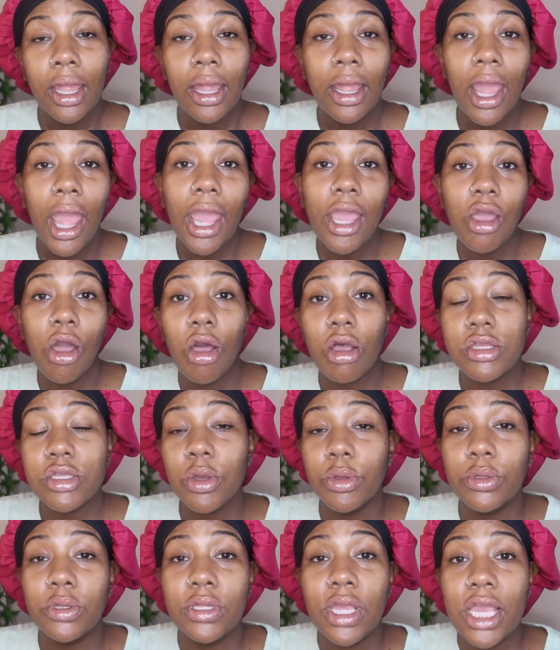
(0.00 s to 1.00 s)
Hey y'all, so
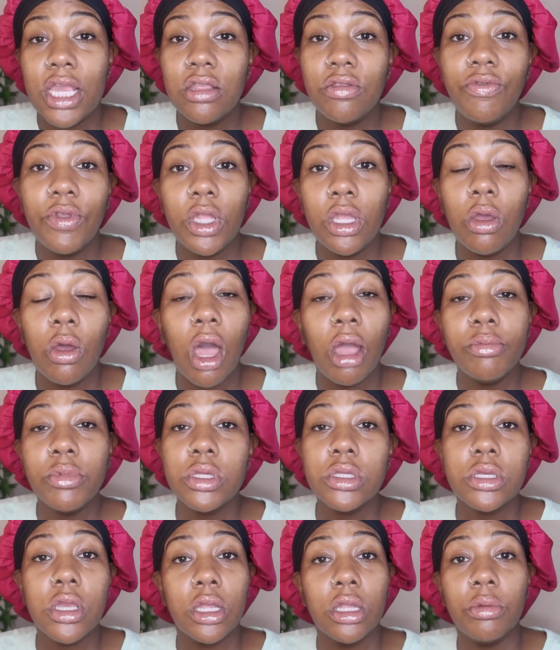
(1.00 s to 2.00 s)
in today's video I'm
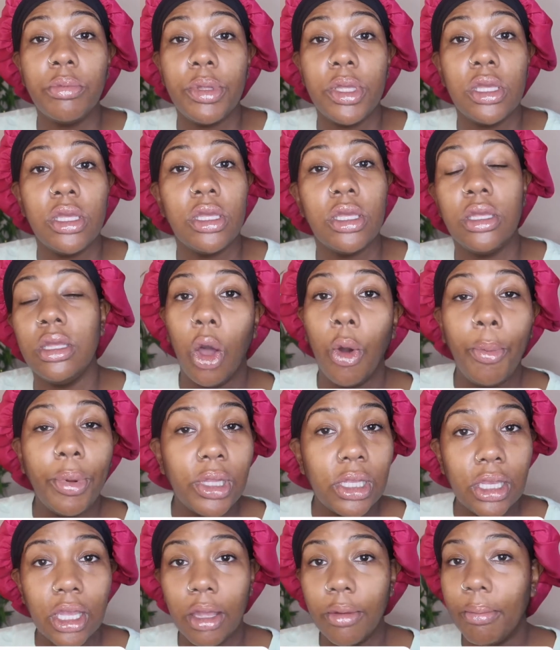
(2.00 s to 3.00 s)
just gonna be
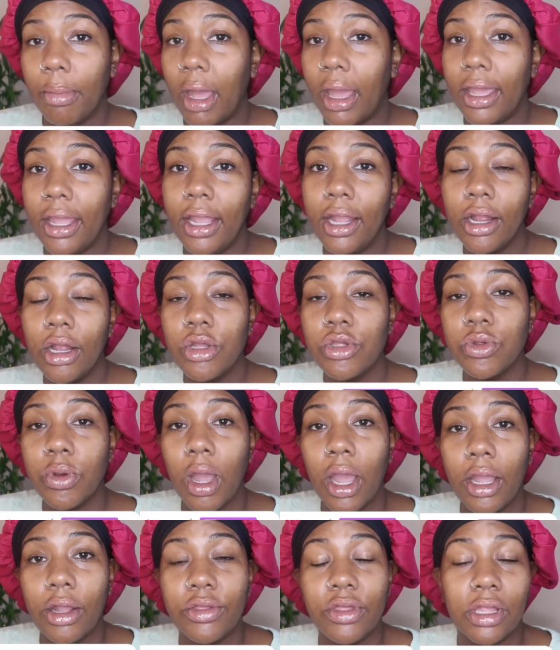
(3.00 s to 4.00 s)
opening up my hair
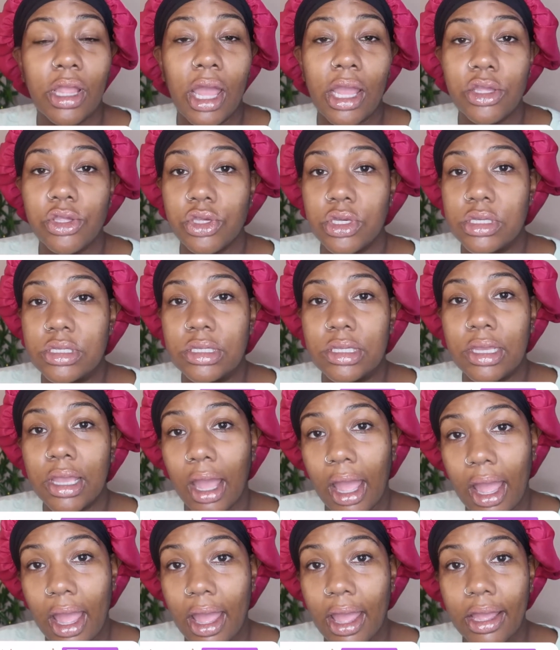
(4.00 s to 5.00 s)
dryer that I just
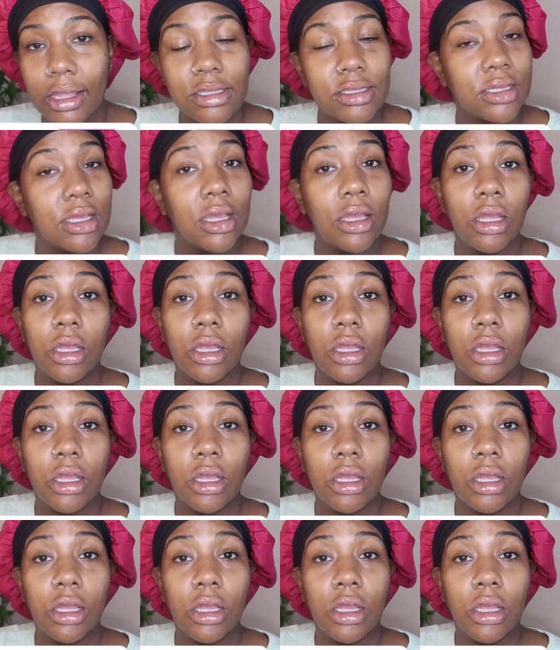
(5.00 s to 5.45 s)
got.